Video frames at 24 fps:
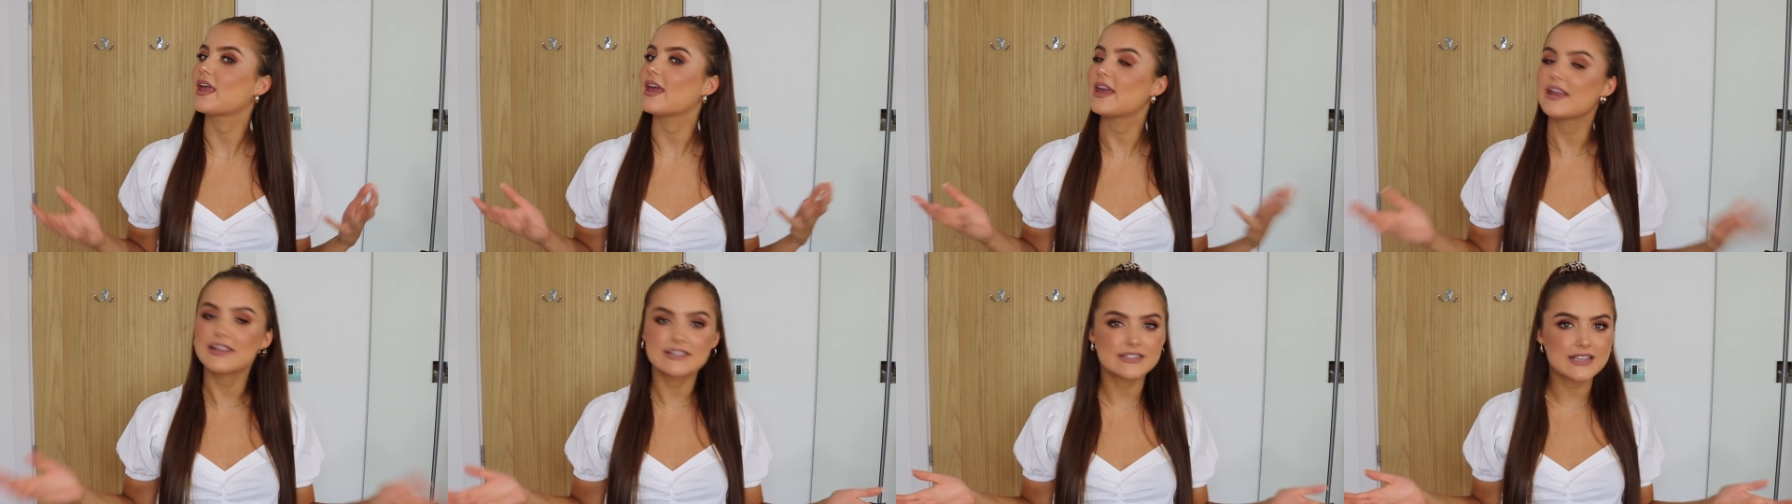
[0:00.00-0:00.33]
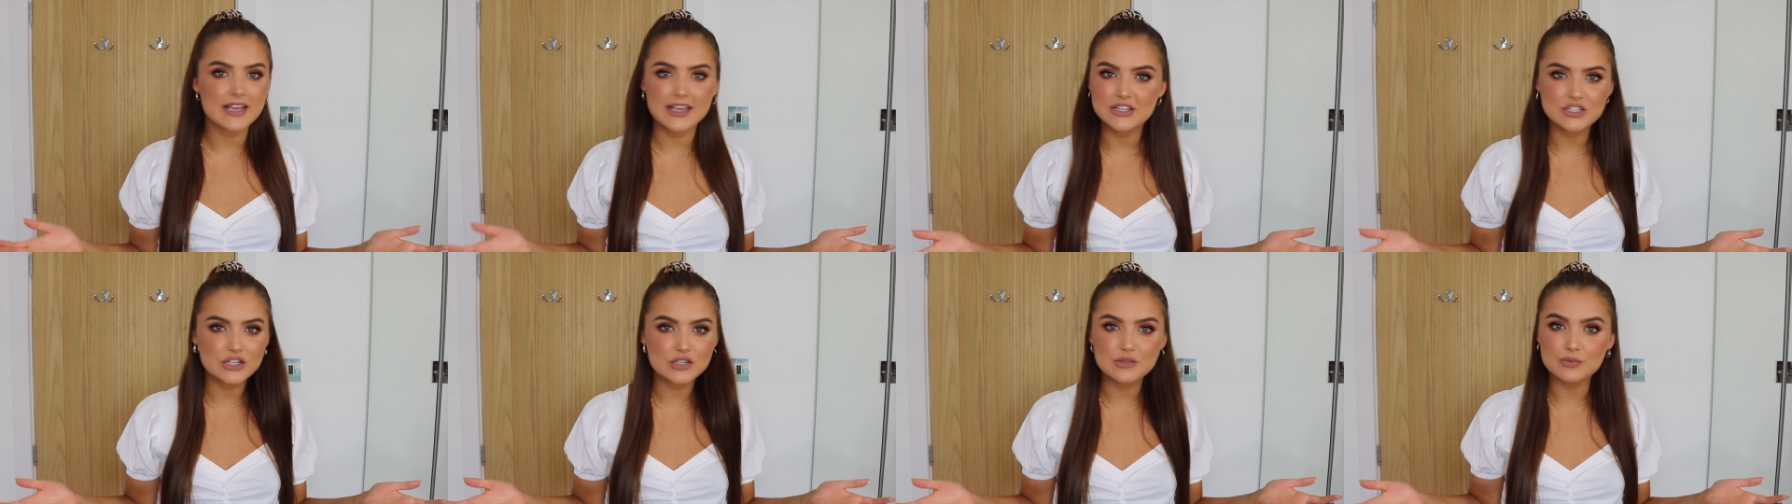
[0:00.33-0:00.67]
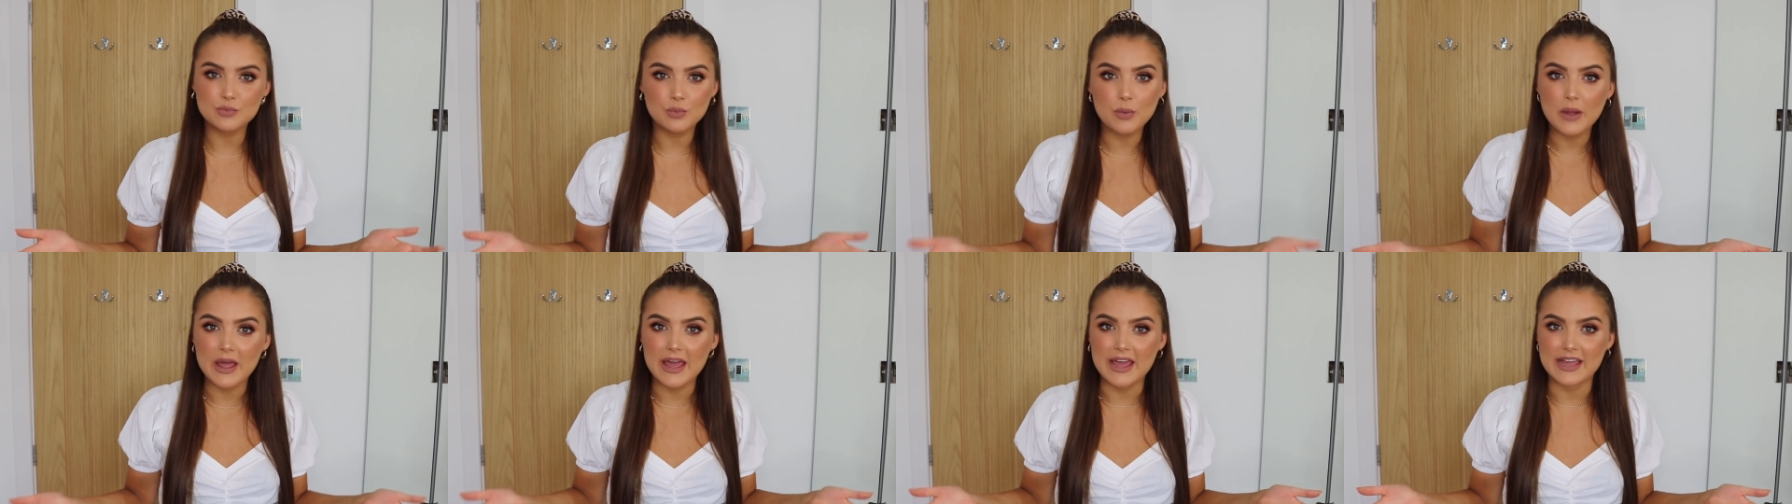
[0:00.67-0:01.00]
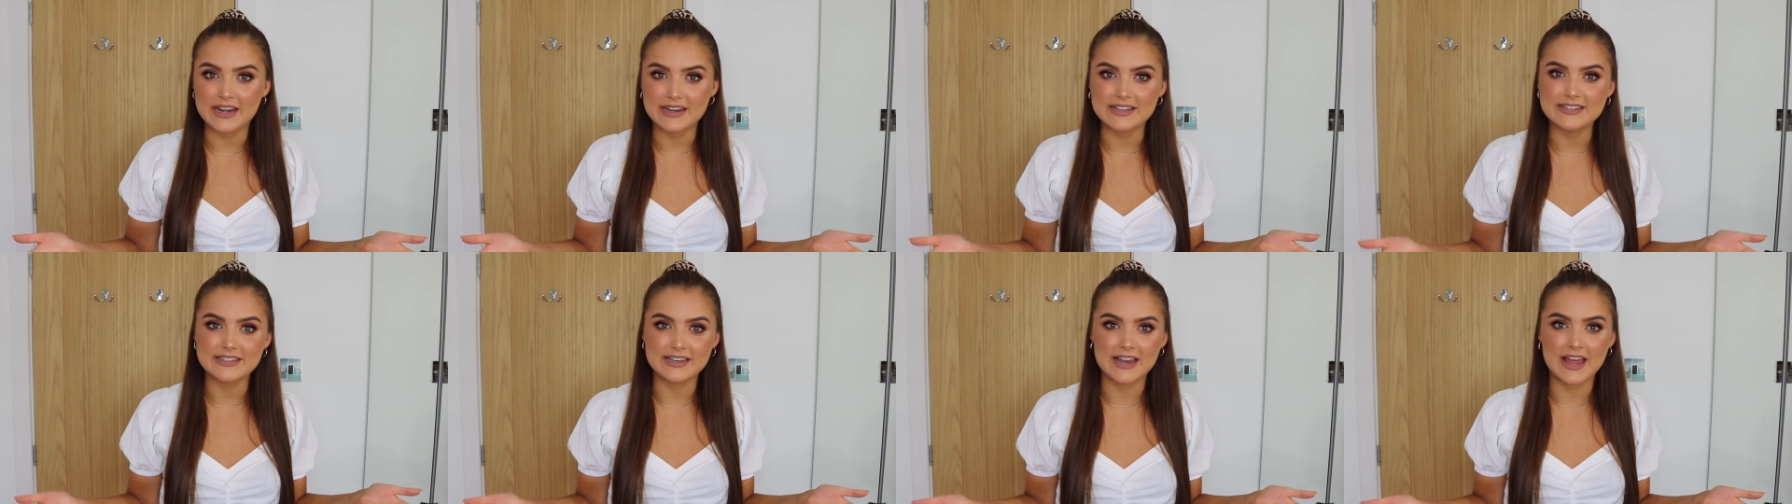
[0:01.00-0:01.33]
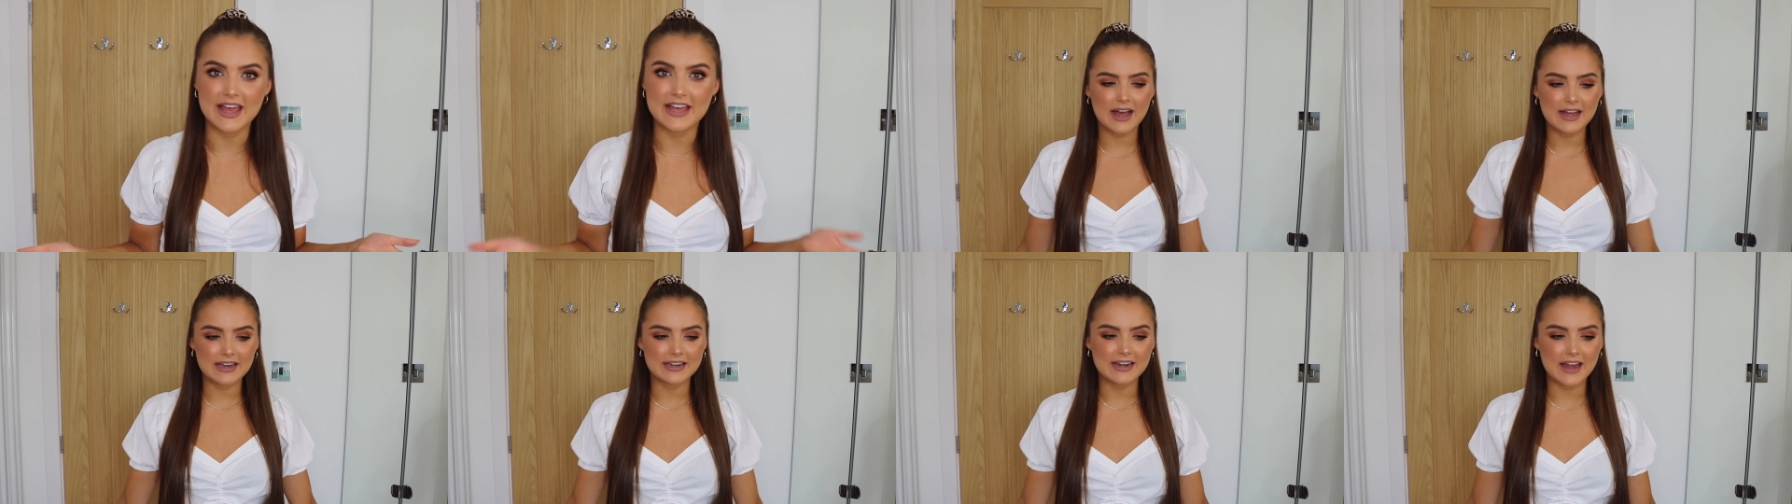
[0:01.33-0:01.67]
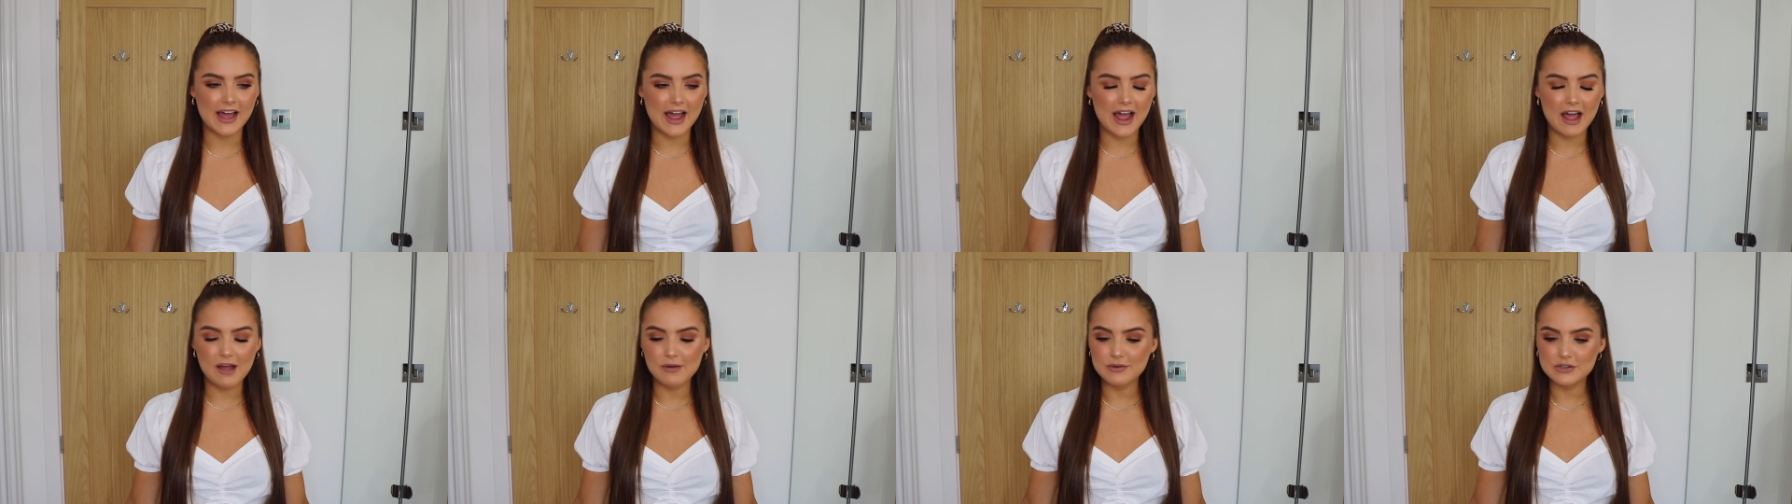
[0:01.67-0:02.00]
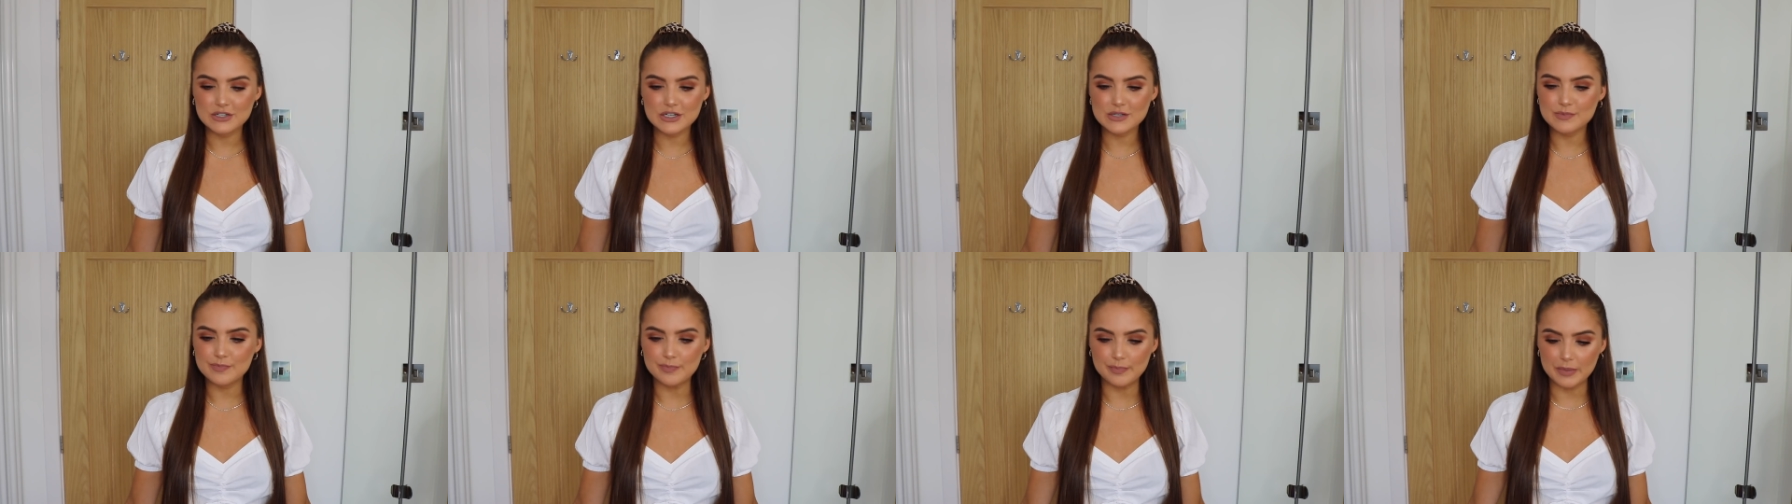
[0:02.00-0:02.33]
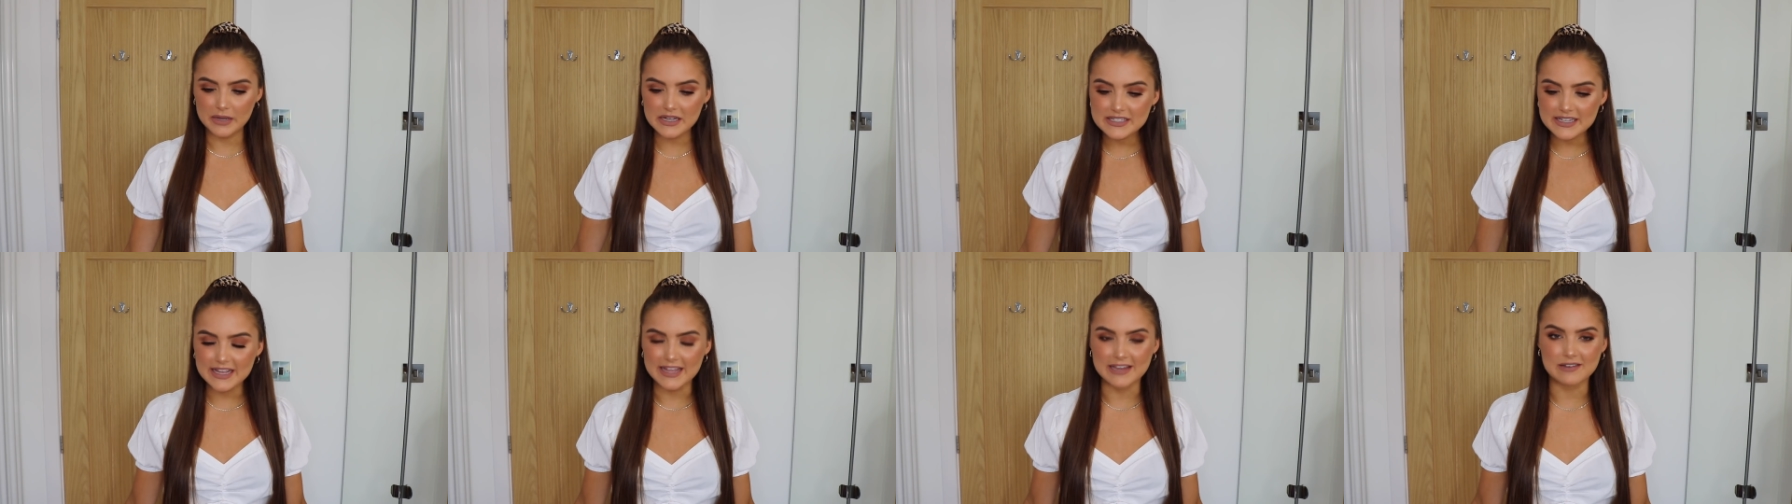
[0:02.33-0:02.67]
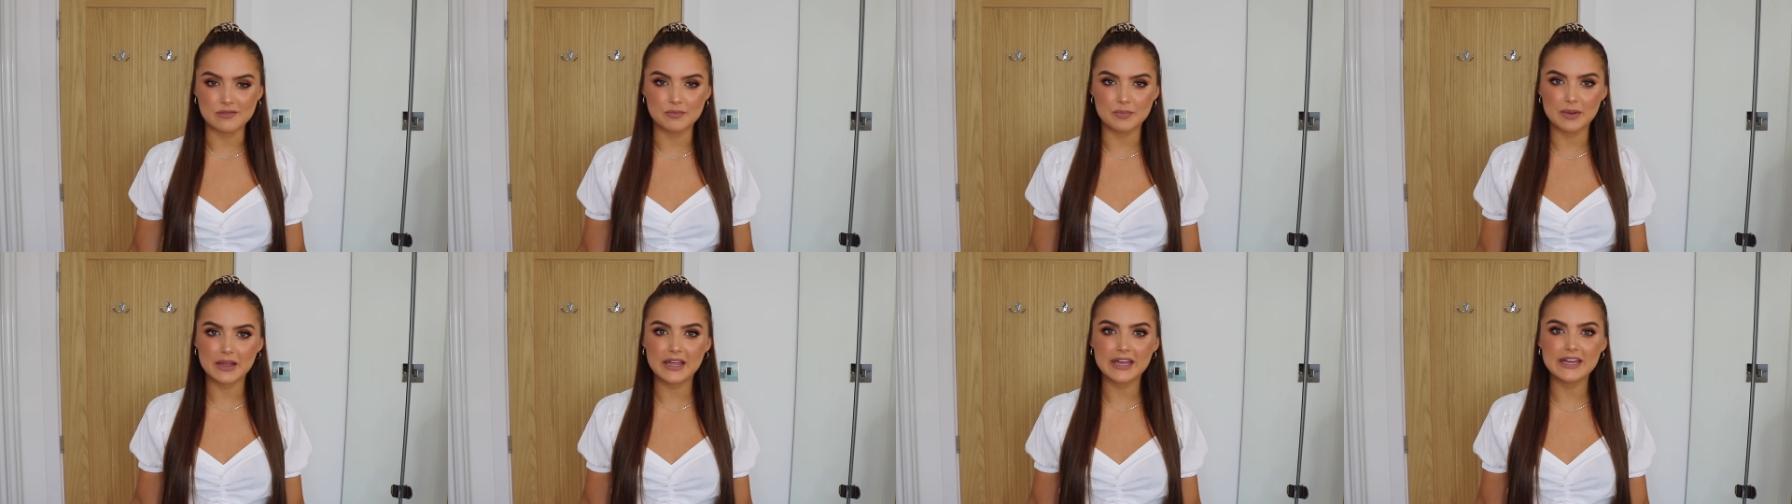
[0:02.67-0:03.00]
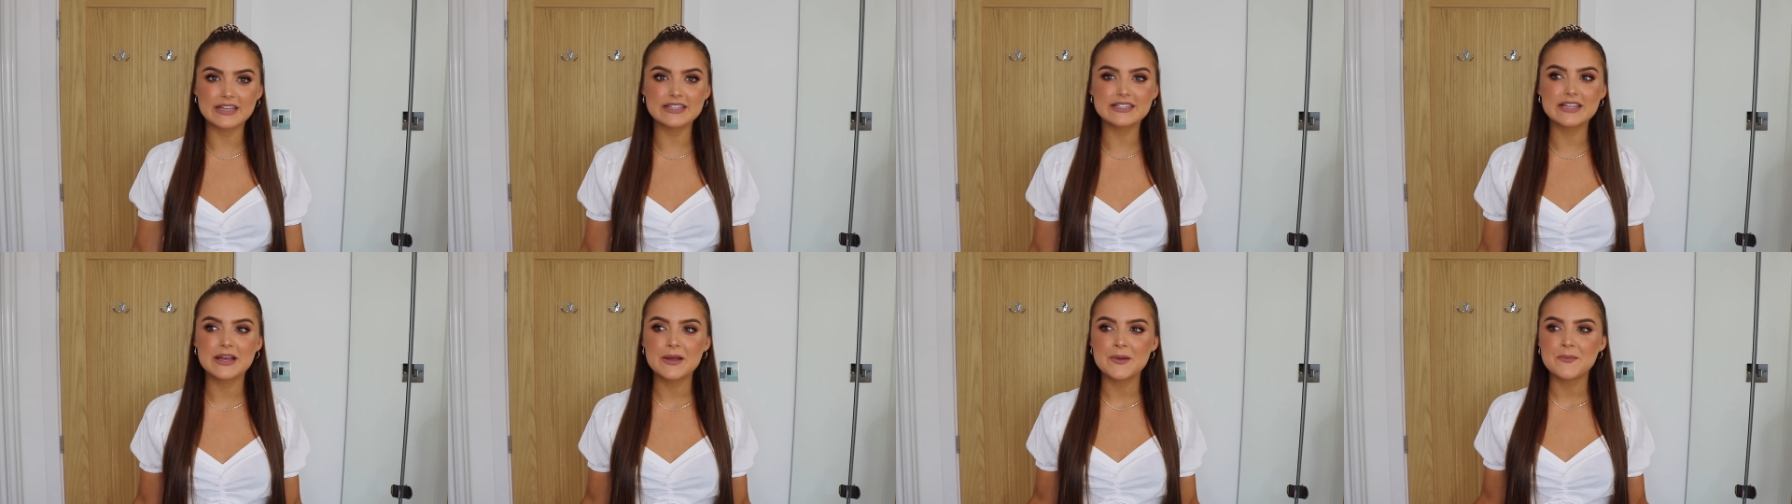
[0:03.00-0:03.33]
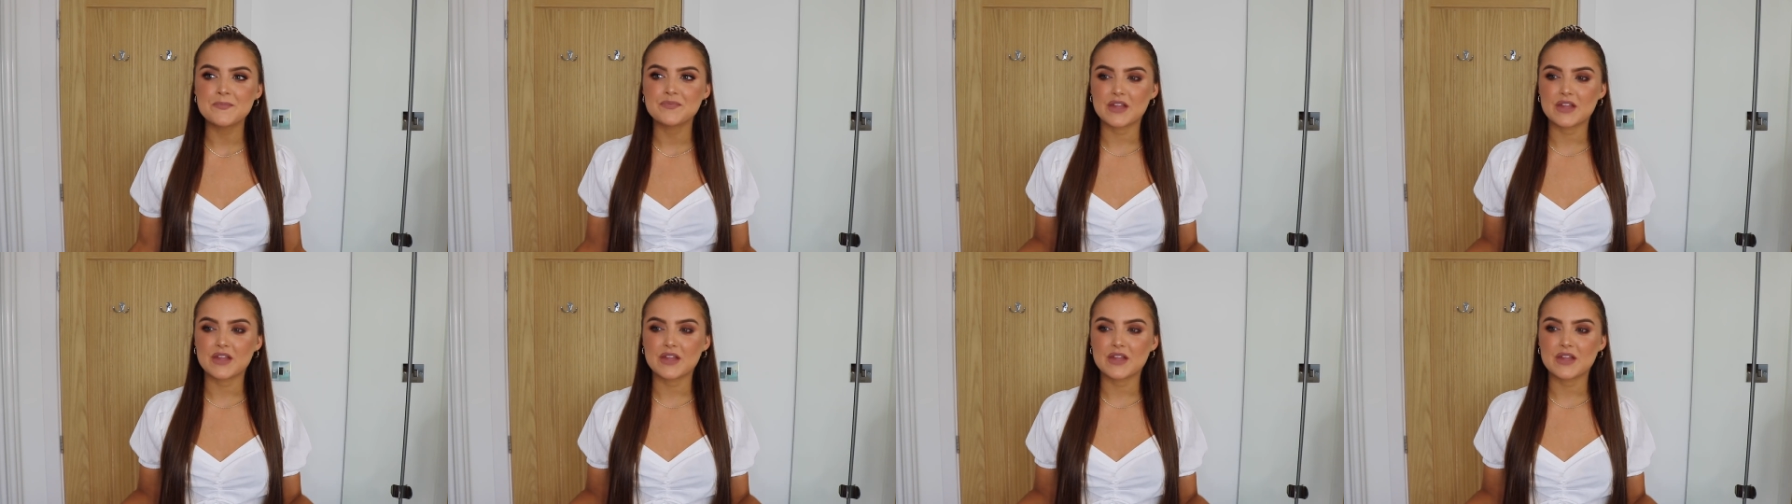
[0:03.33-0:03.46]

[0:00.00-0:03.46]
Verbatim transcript: It's, it's just weird, isn't it? And I was just buzzing because